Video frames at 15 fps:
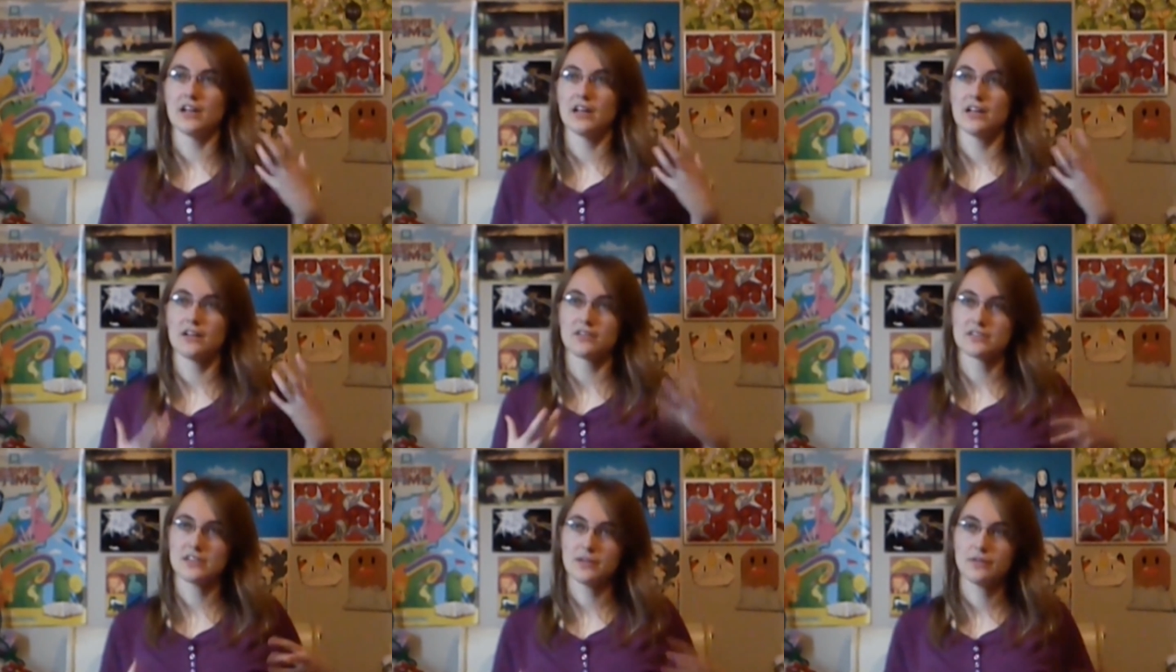
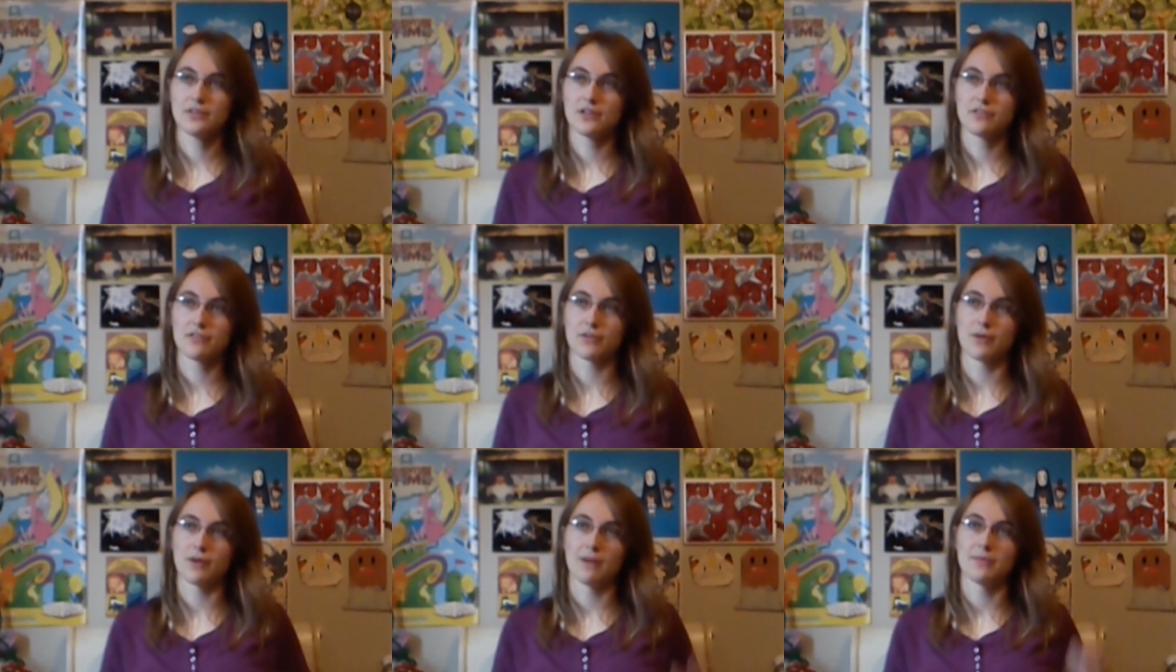it'll stick with you
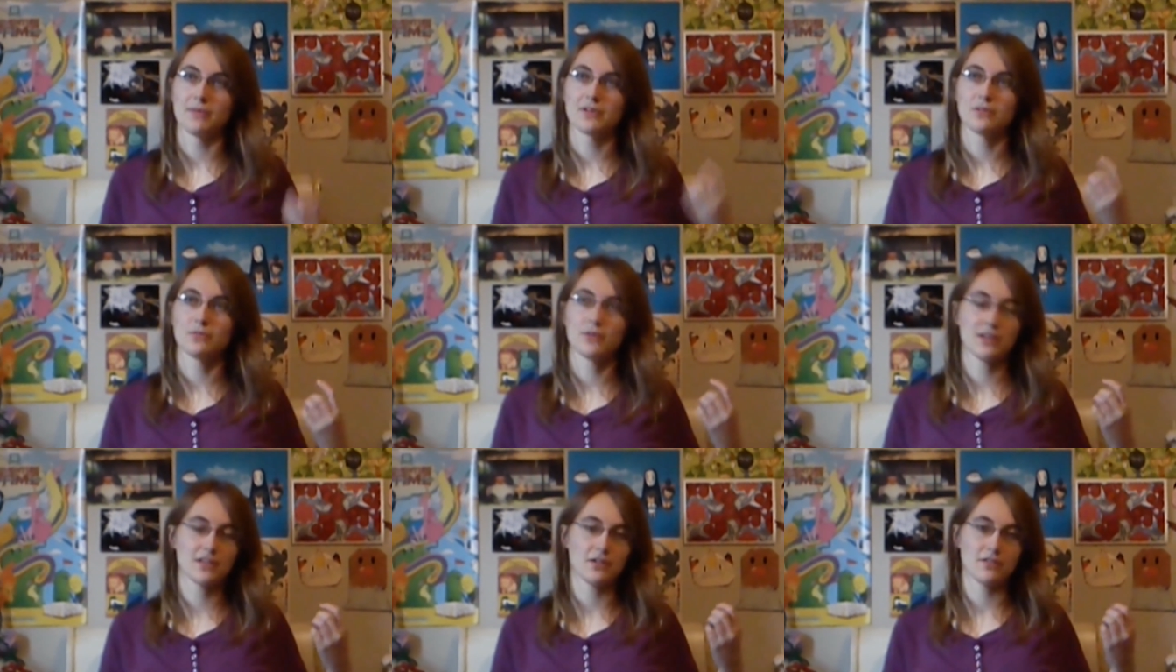for a while, but you'll
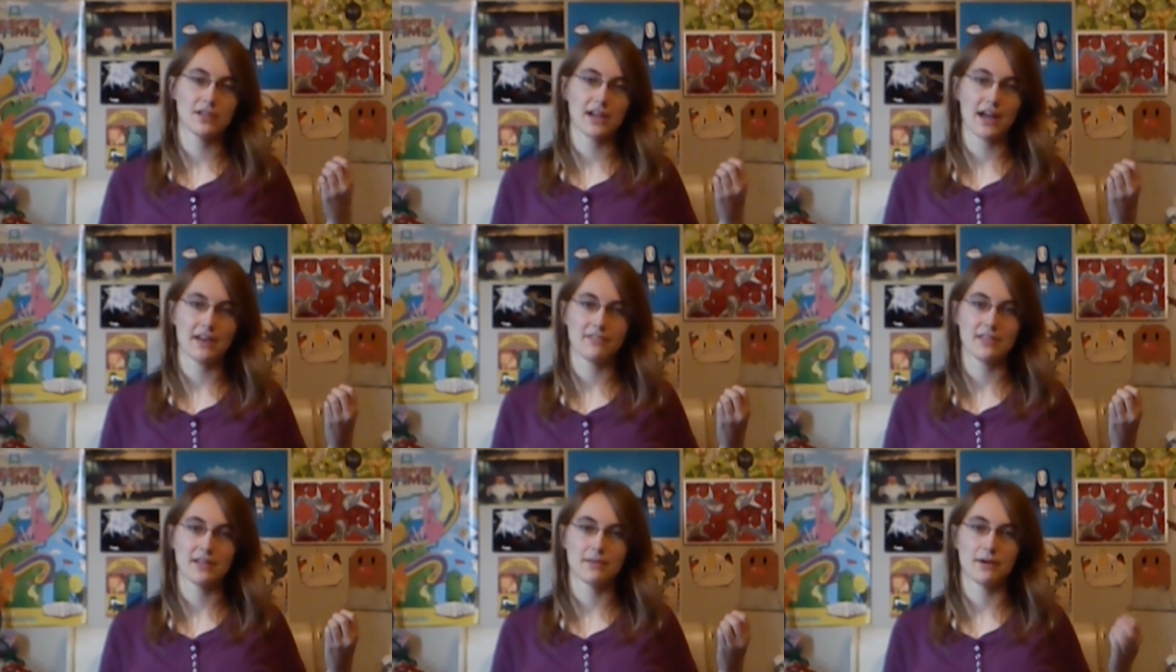really only kind
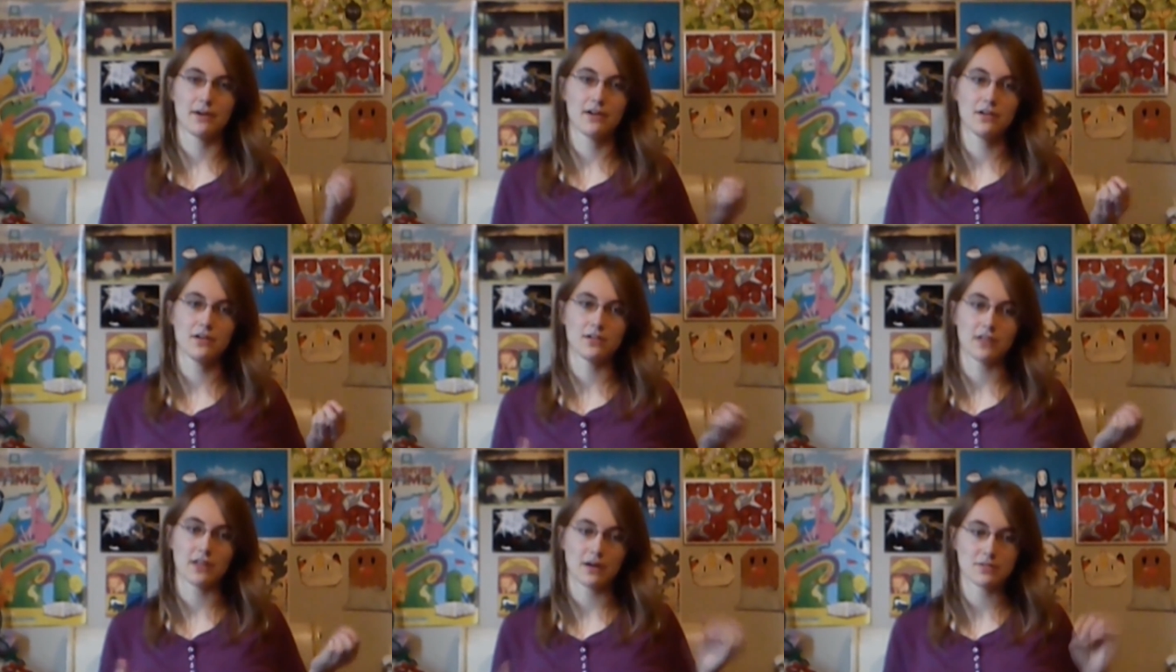of think about,
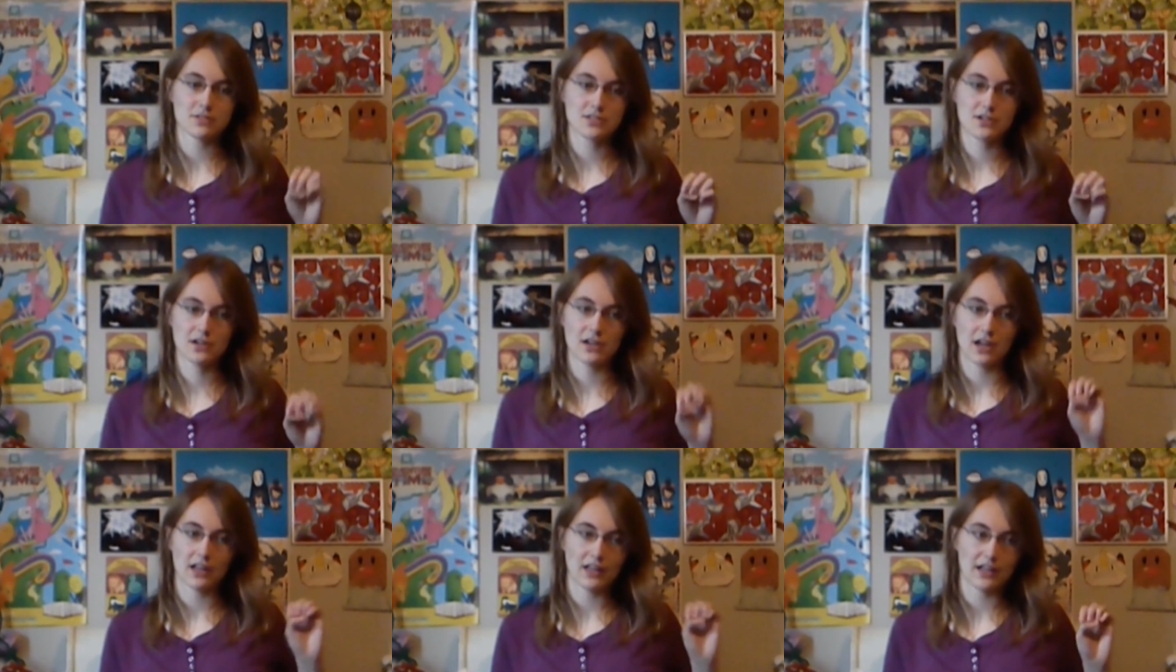oh, that was good,
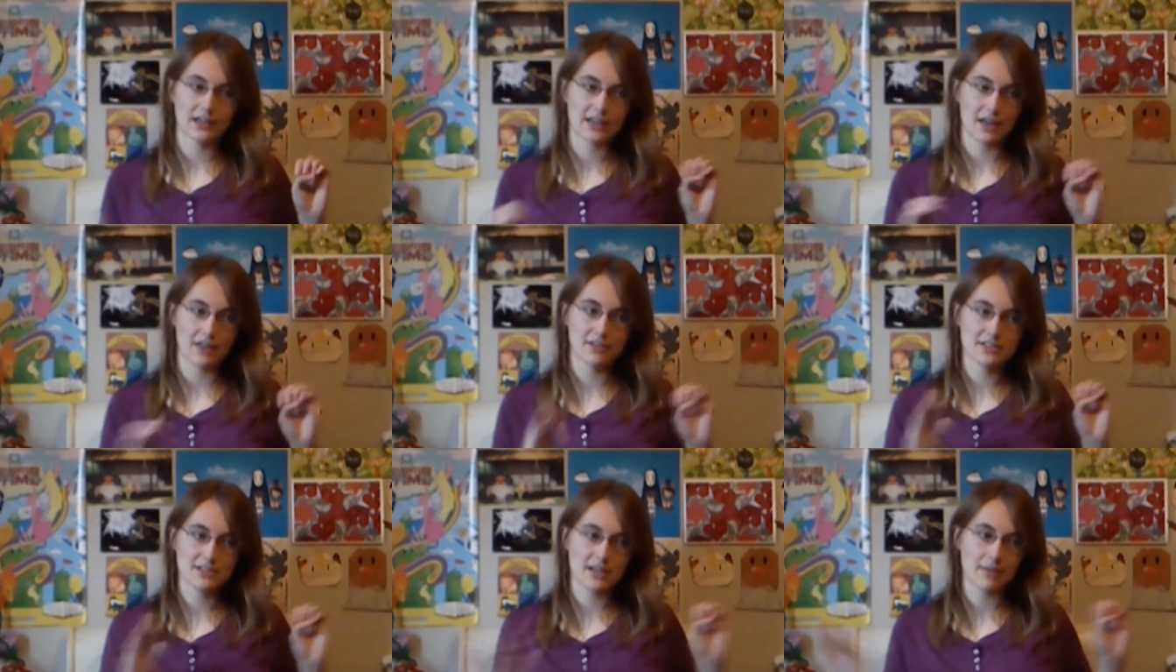I liked how
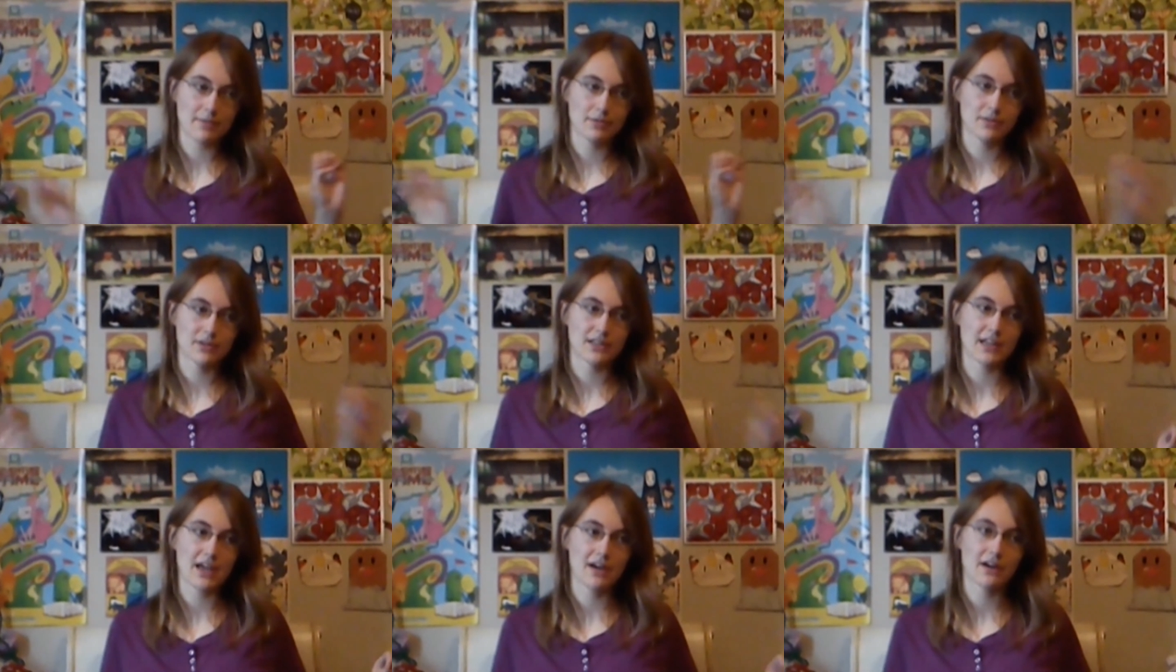this happened with
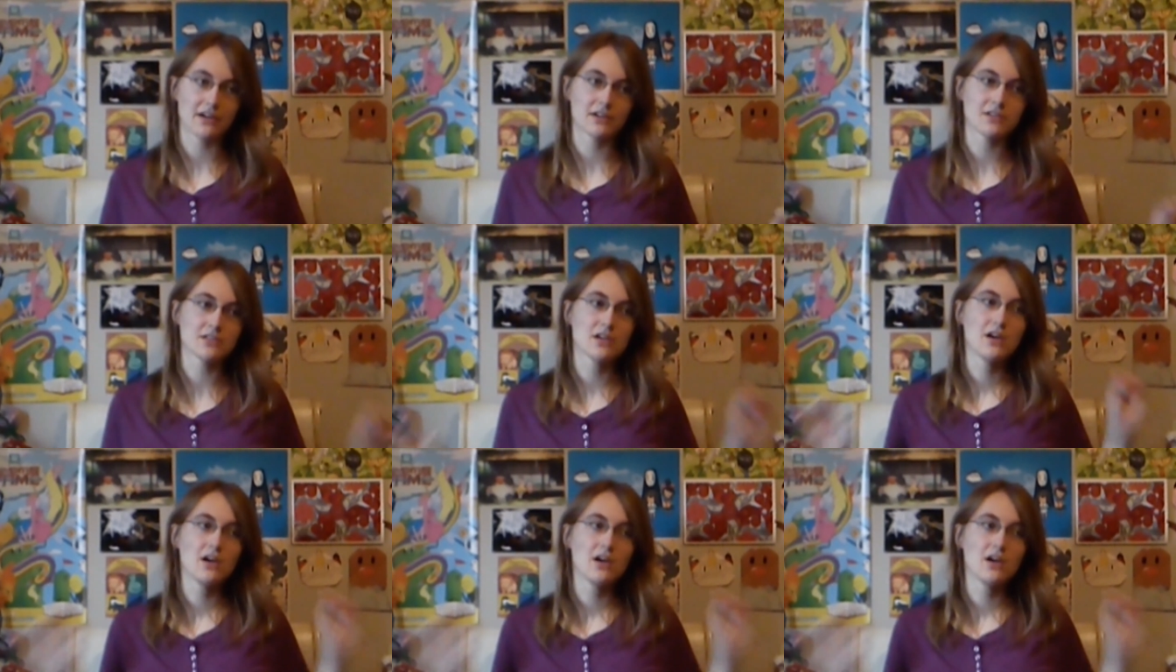the characters.